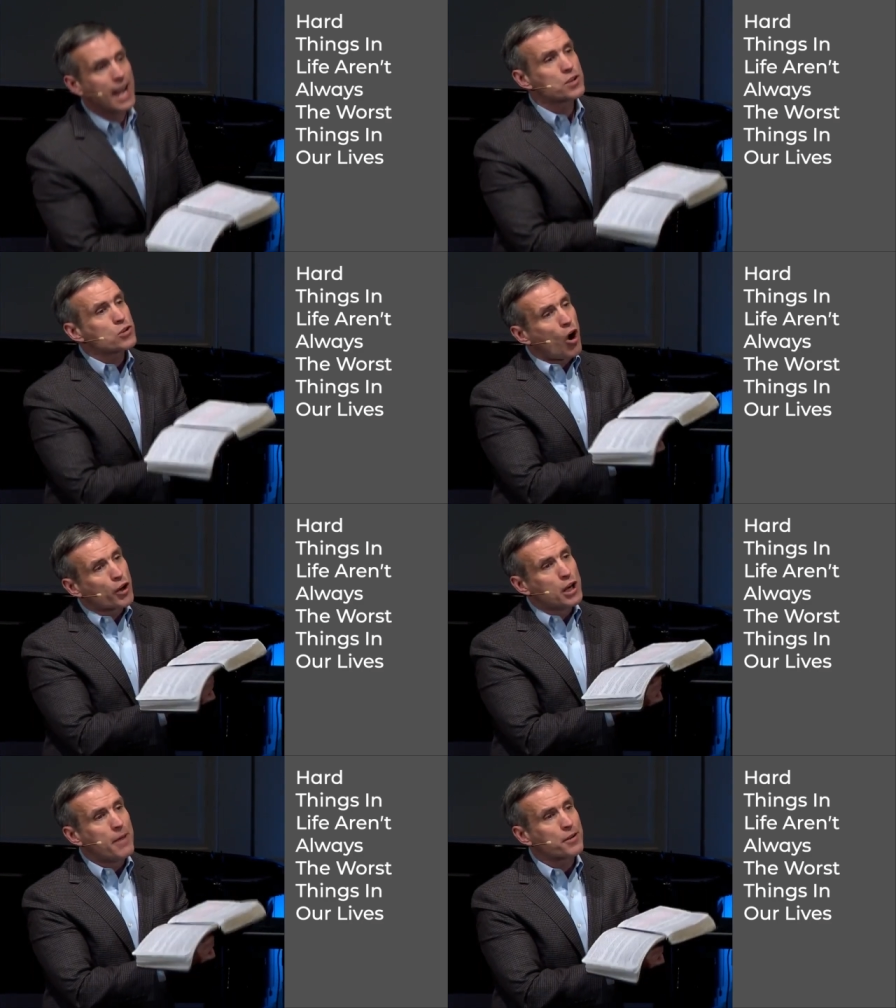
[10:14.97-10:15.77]
He is
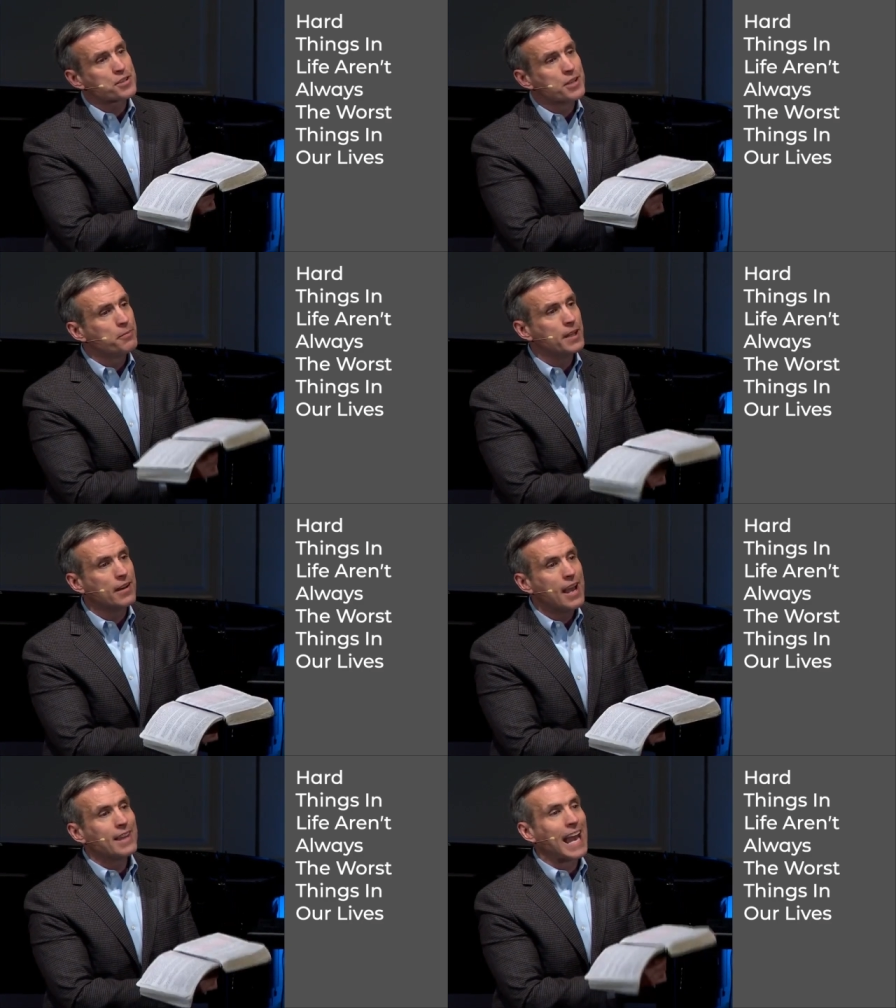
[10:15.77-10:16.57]
talking about
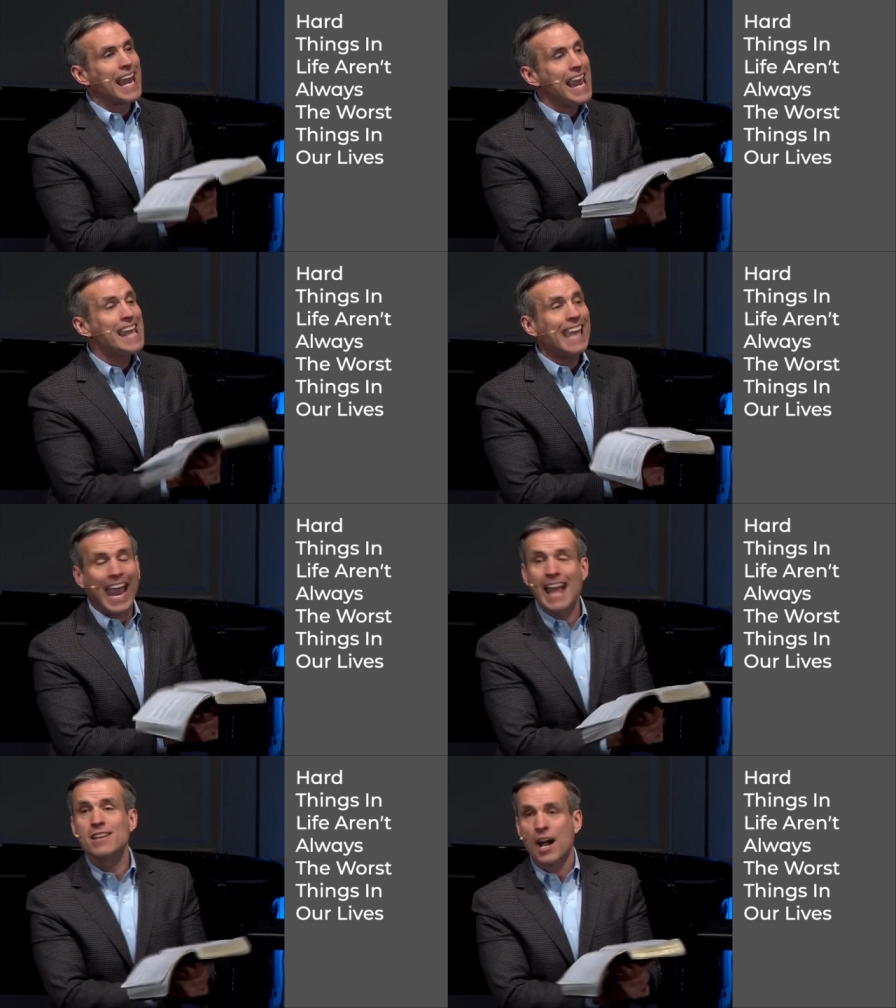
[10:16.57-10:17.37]
something that he
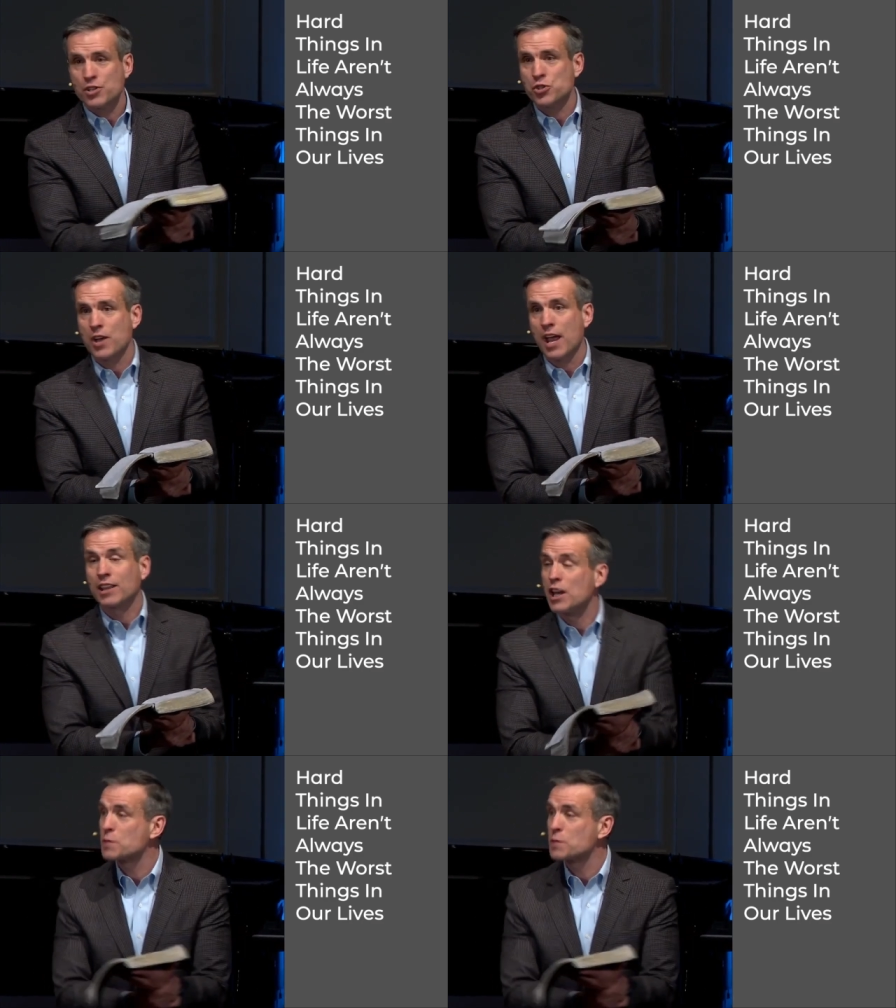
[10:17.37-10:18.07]
cannot shake,